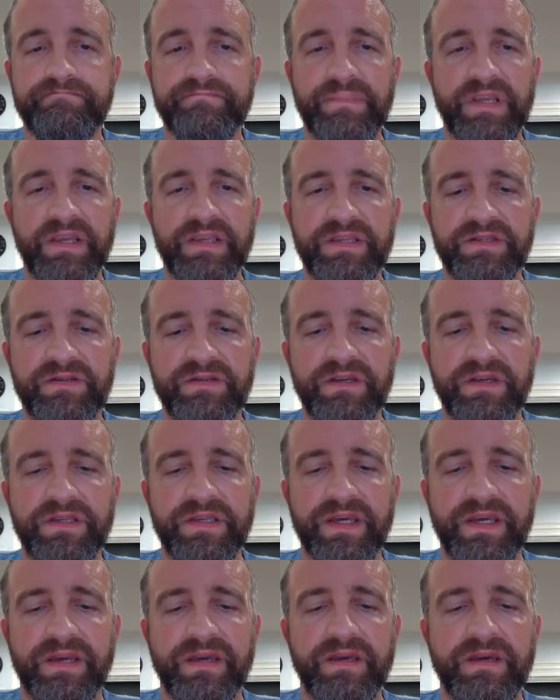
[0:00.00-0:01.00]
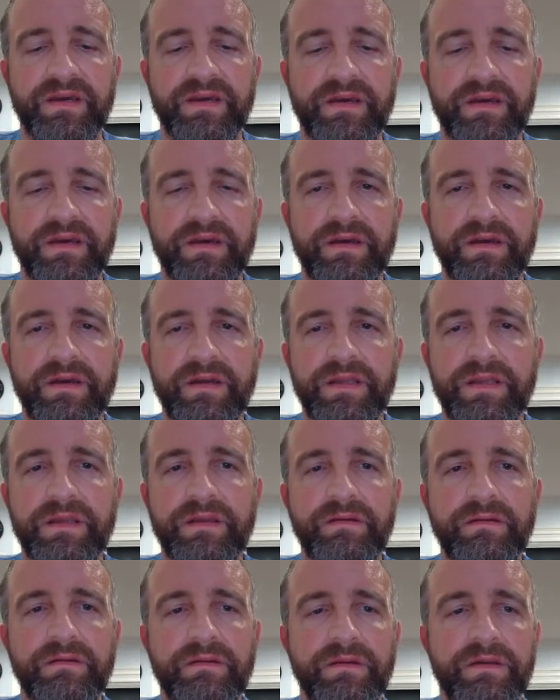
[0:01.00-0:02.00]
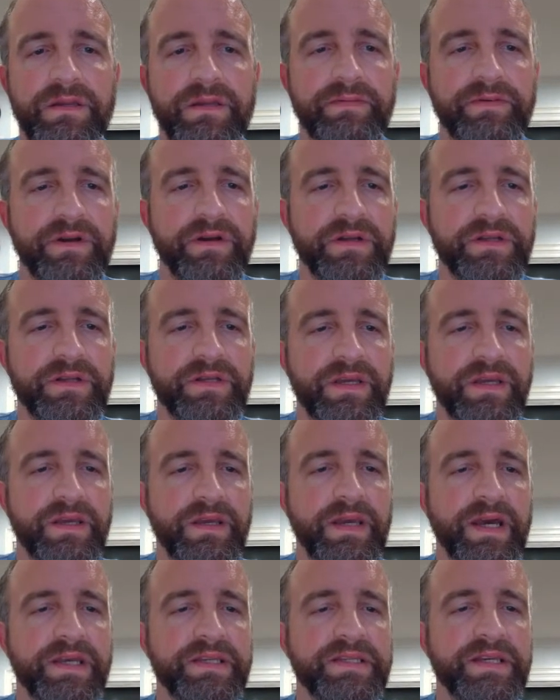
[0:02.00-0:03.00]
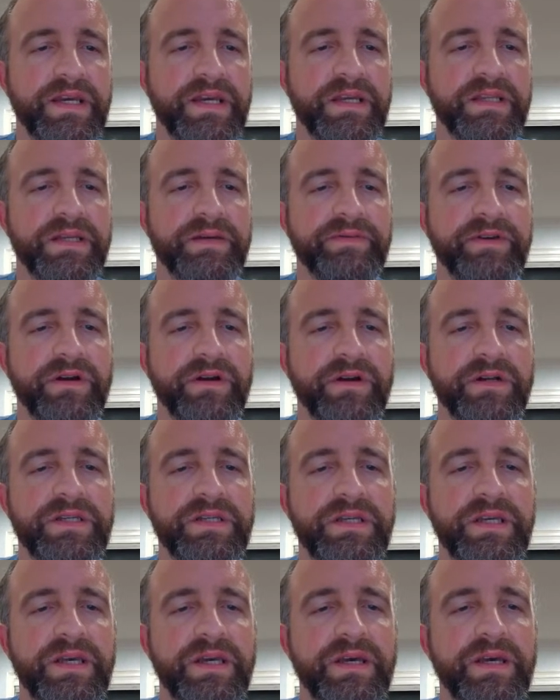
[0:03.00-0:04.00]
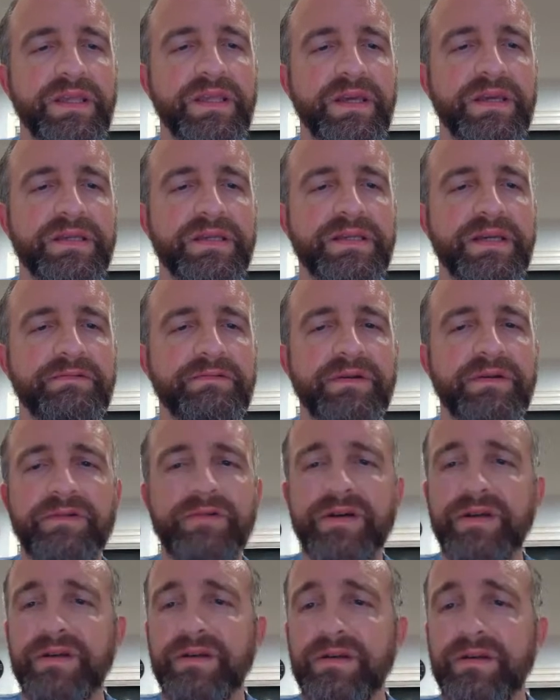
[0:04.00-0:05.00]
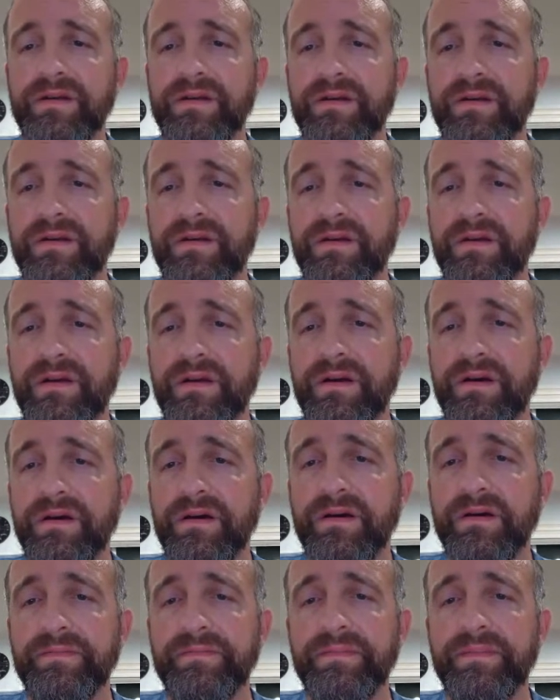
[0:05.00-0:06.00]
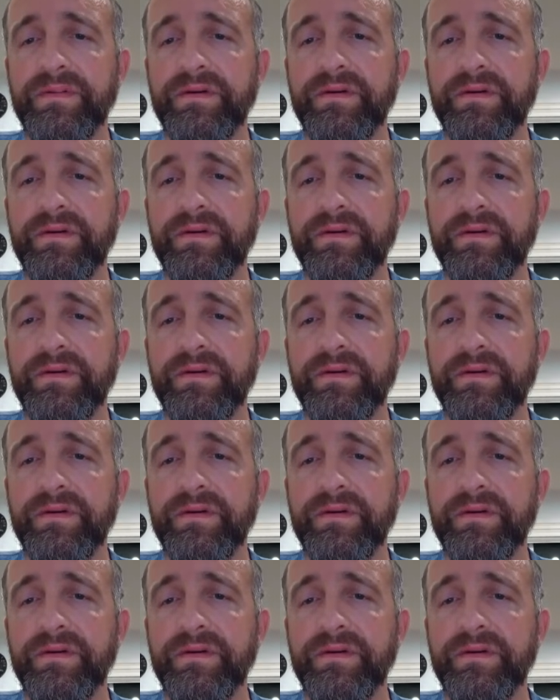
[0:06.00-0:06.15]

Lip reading: It's like WRT. Yeah, Seg and WRT. I think is that what I want. Um,